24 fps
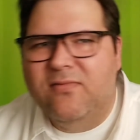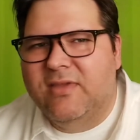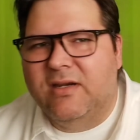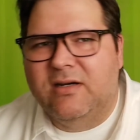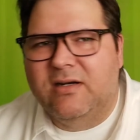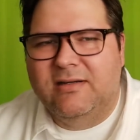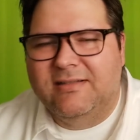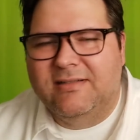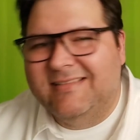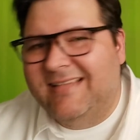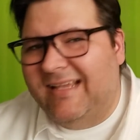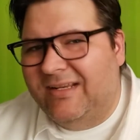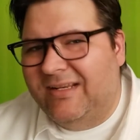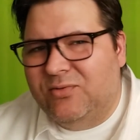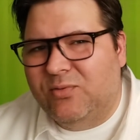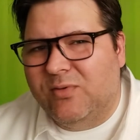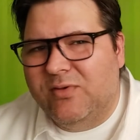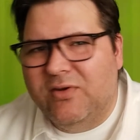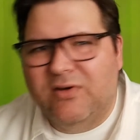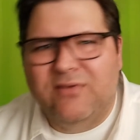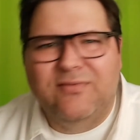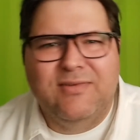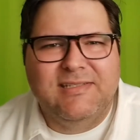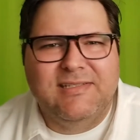their central
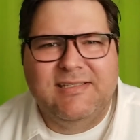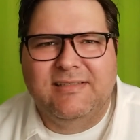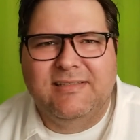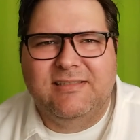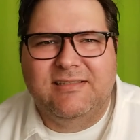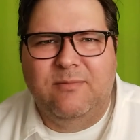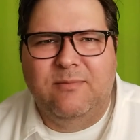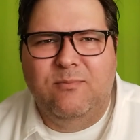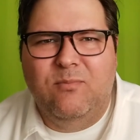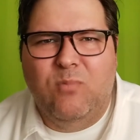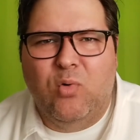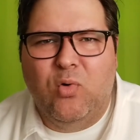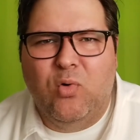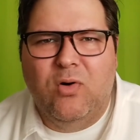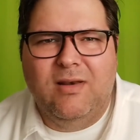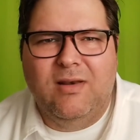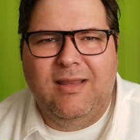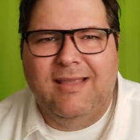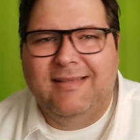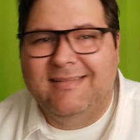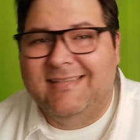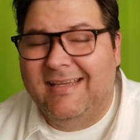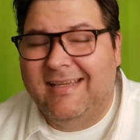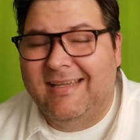nervous system more or
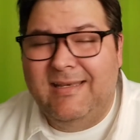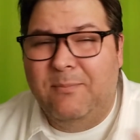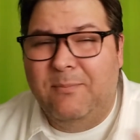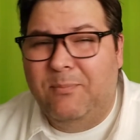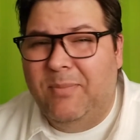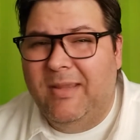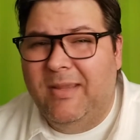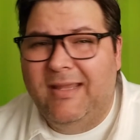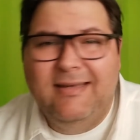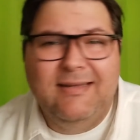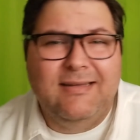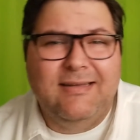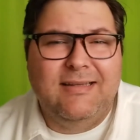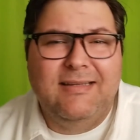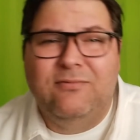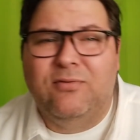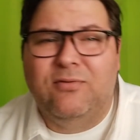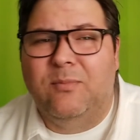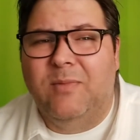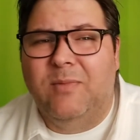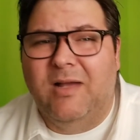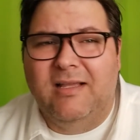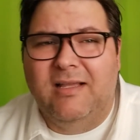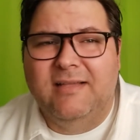less independently
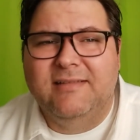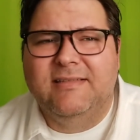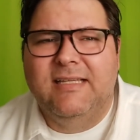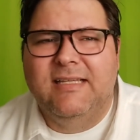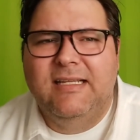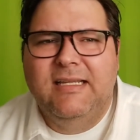from us,